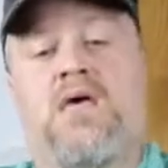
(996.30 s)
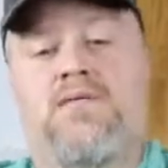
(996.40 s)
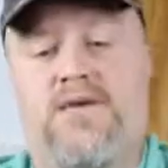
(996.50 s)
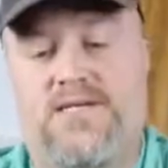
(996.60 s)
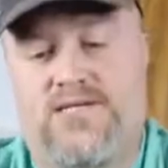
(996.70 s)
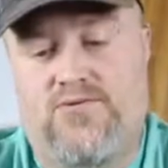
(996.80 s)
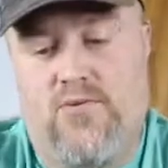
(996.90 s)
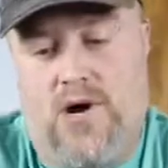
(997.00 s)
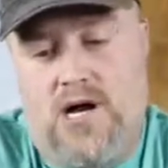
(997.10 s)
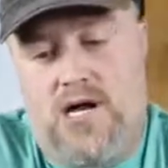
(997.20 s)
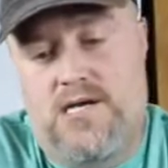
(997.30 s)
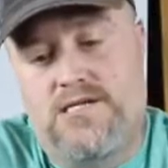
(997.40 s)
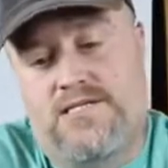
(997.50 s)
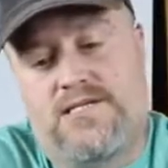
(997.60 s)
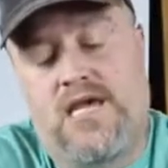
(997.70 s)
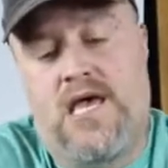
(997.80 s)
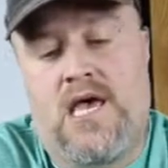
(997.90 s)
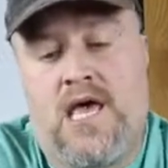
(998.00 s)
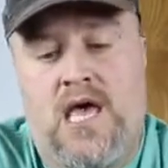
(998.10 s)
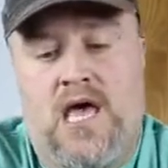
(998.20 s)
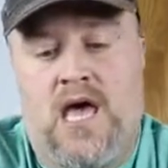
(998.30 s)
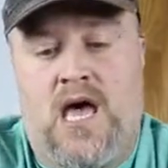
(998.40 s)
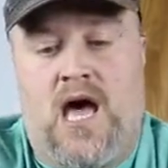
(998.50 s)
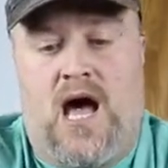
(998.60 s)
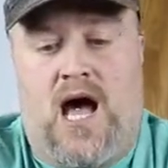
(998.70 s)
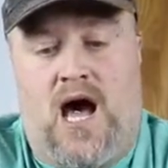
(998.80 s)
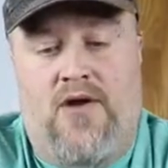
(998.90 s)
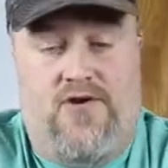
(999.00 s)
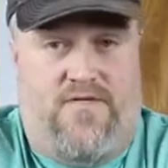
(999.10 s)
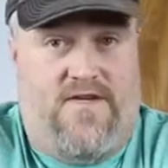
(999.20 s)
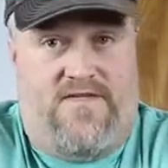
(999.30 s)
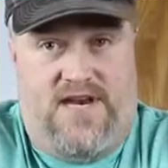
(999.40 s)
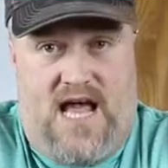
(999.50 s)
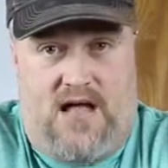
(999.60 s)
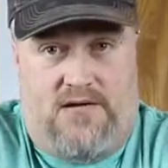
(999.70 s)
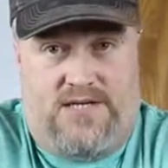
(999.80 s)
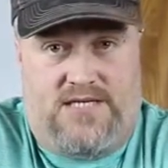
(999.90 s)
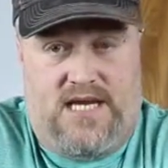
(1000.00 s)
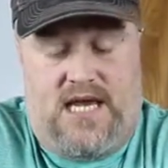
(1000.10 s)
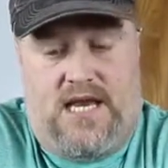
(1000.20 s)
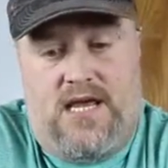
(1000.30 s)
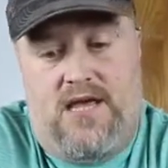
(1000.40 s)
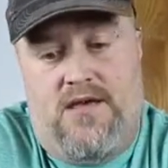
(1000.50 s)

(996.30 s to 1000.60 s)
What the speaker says: This was under $50 to get.